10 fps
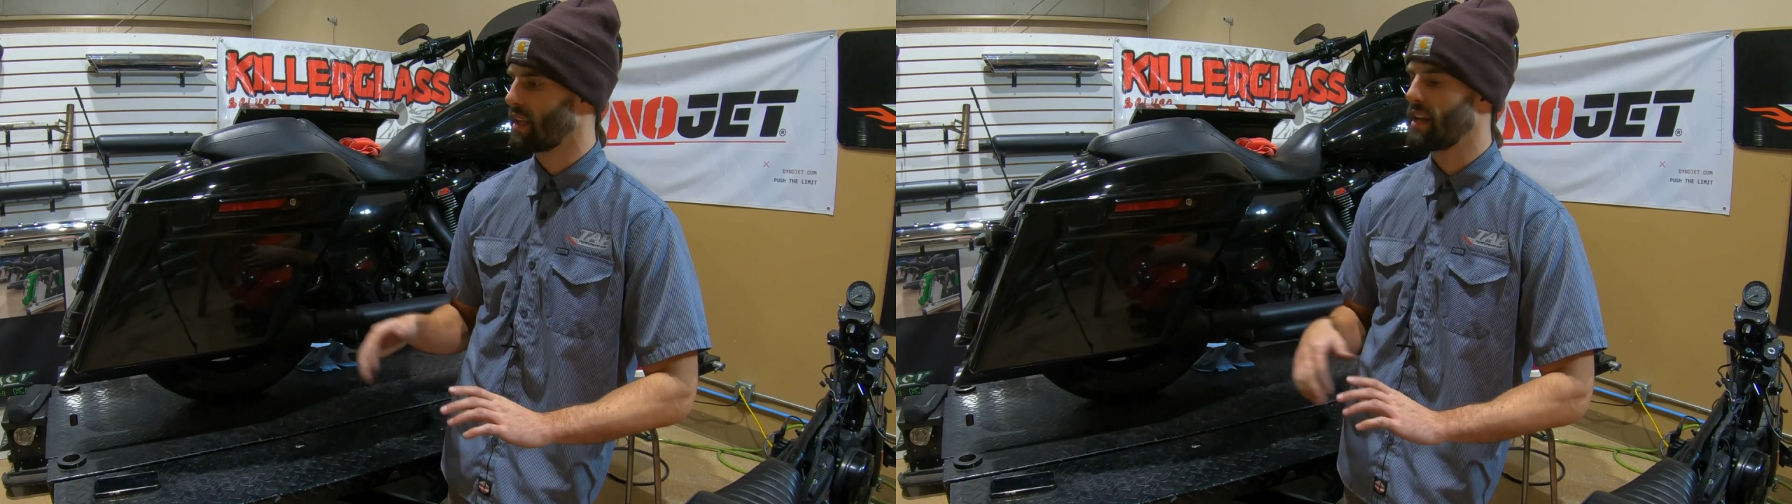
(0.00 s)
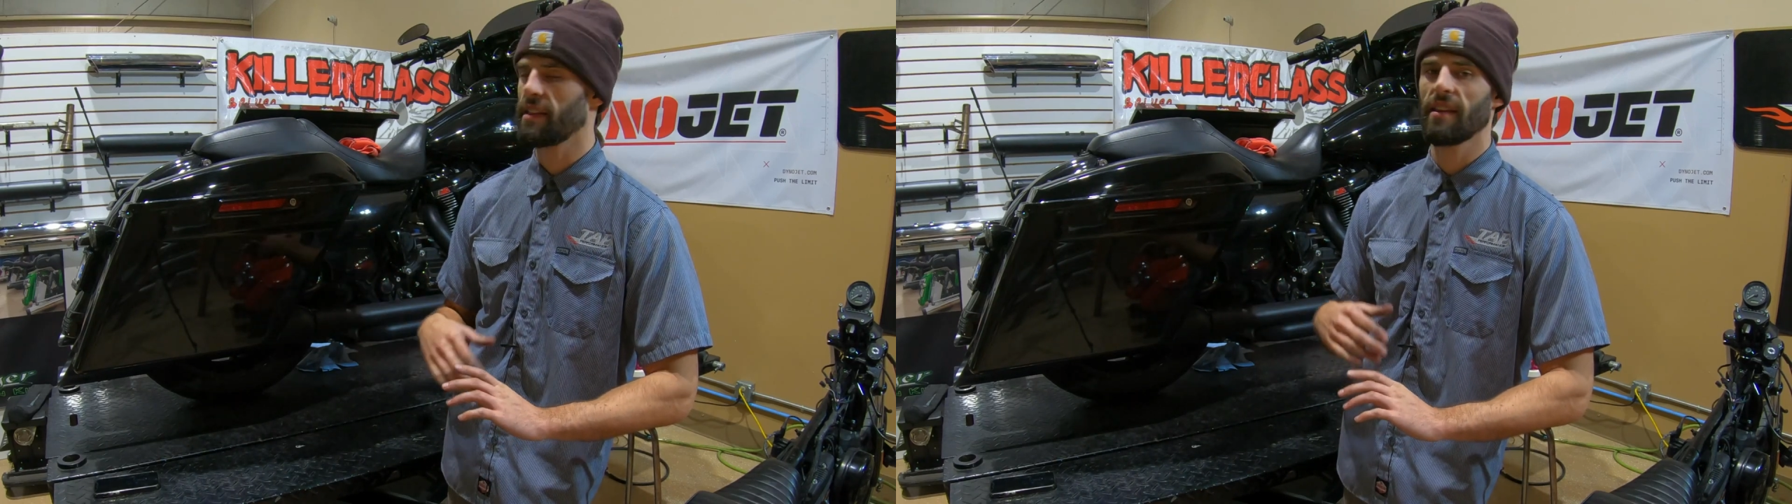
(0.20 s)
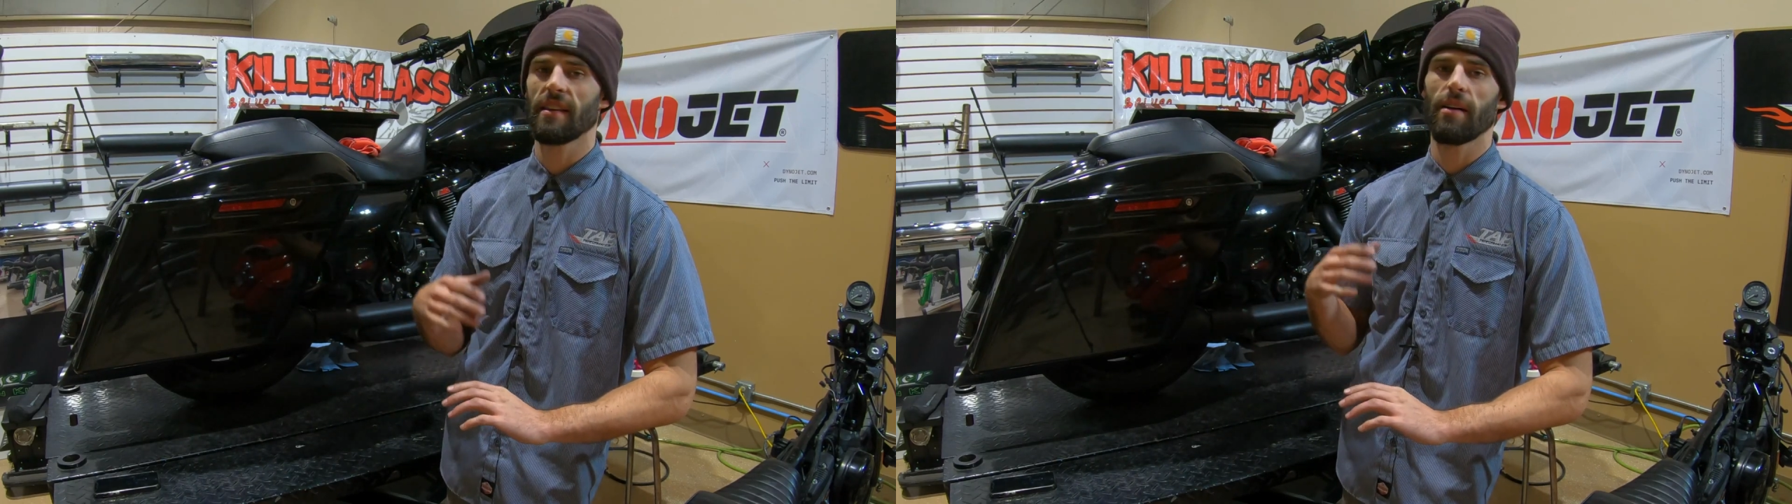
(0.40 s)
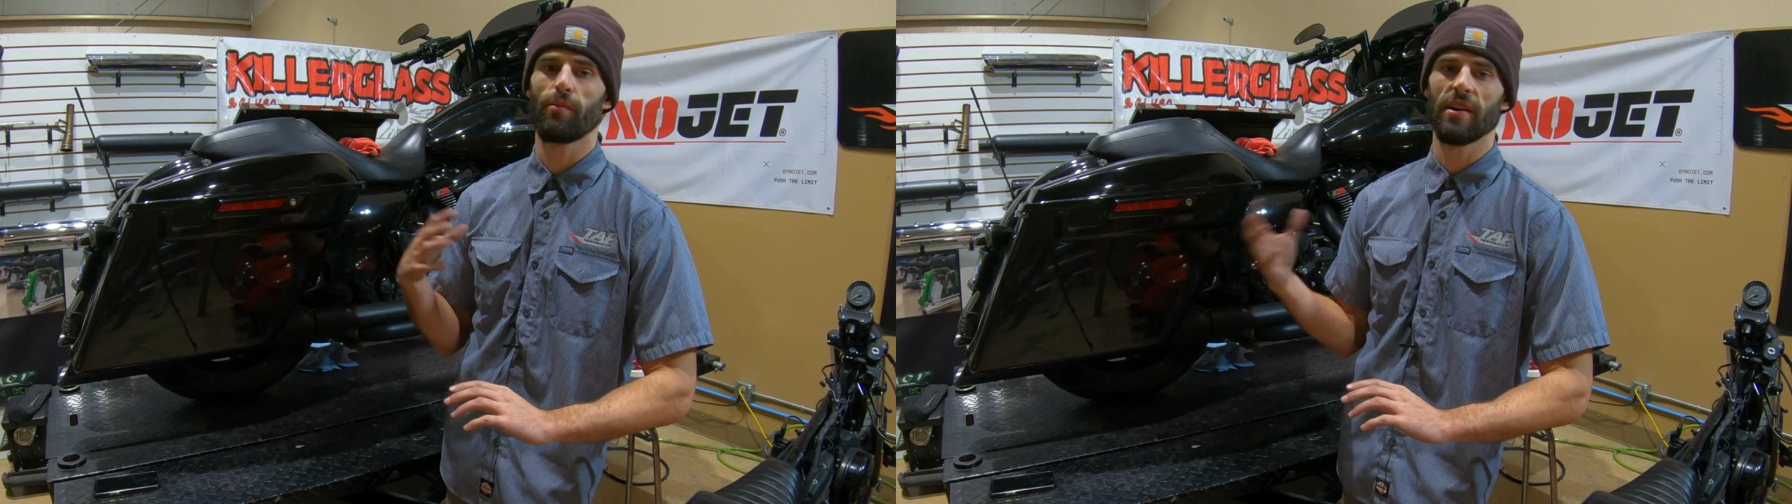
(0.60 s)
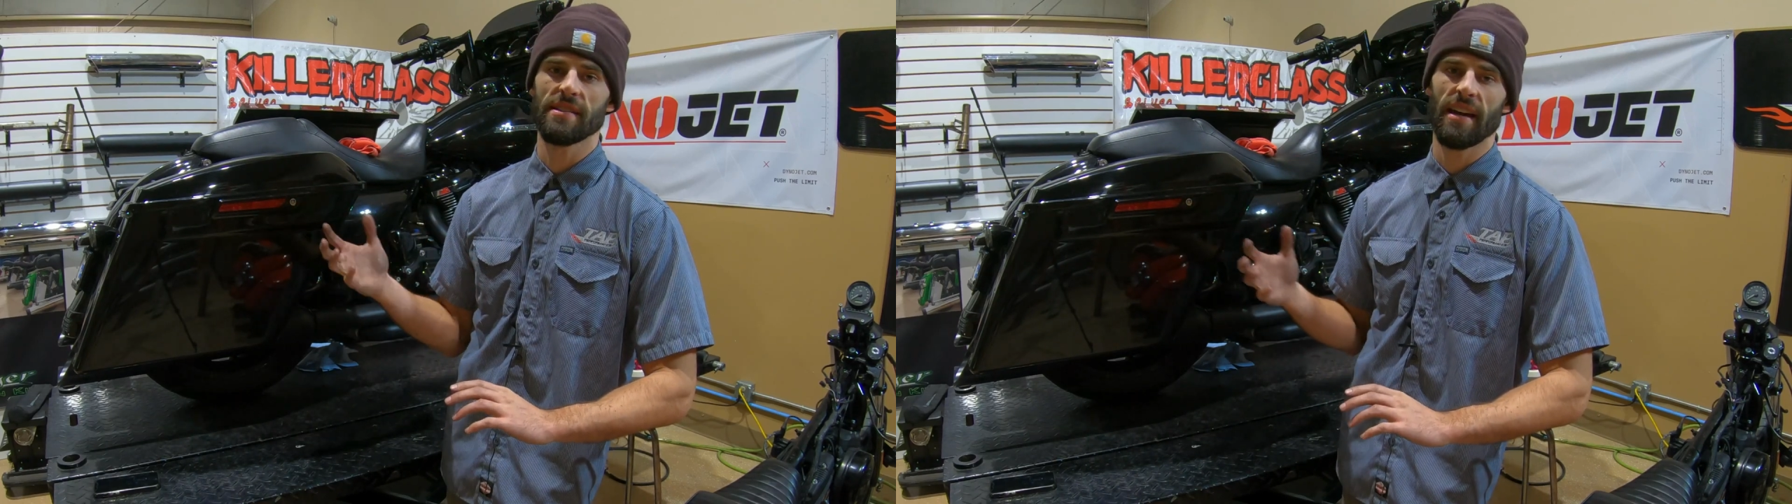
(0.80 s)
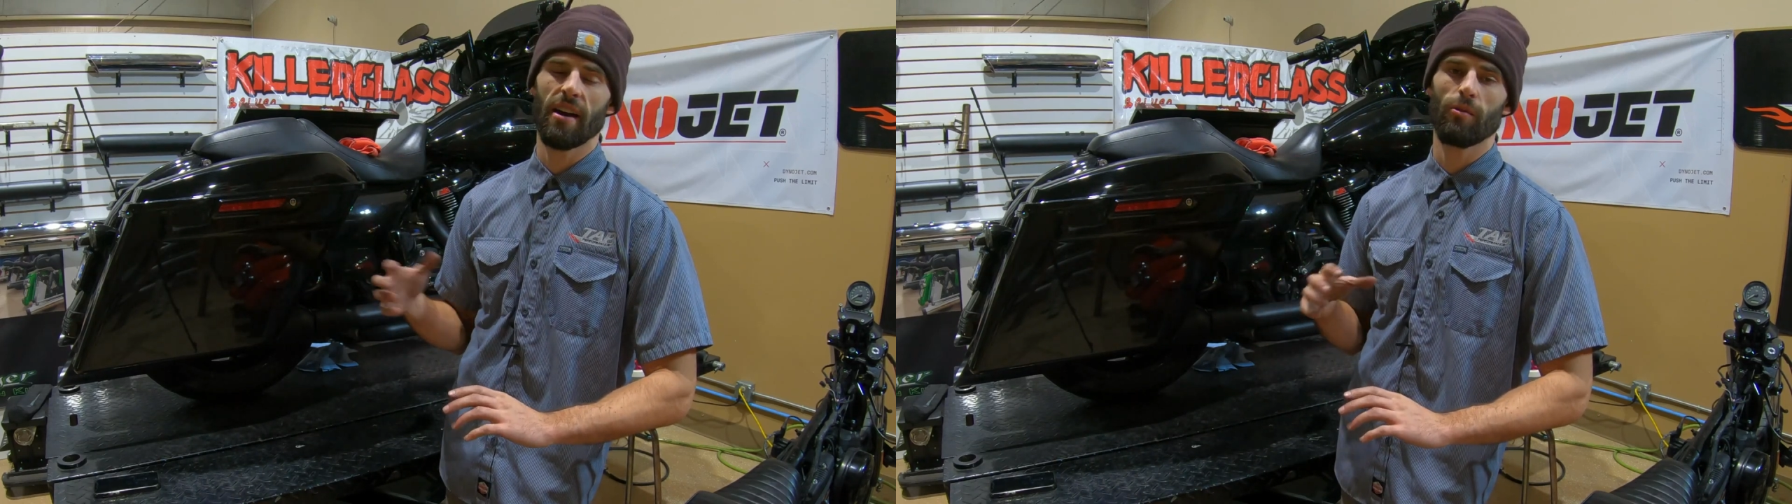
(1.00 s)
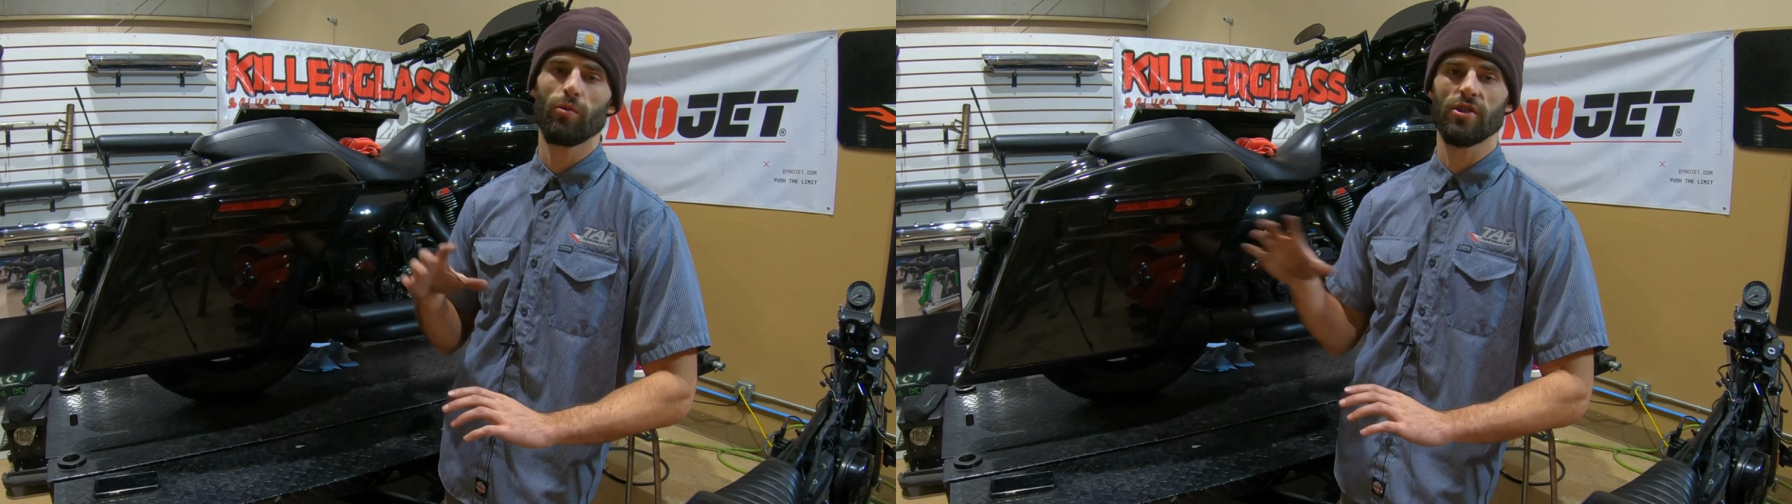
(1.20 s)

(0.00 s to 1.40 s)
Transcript: anything that breaks down will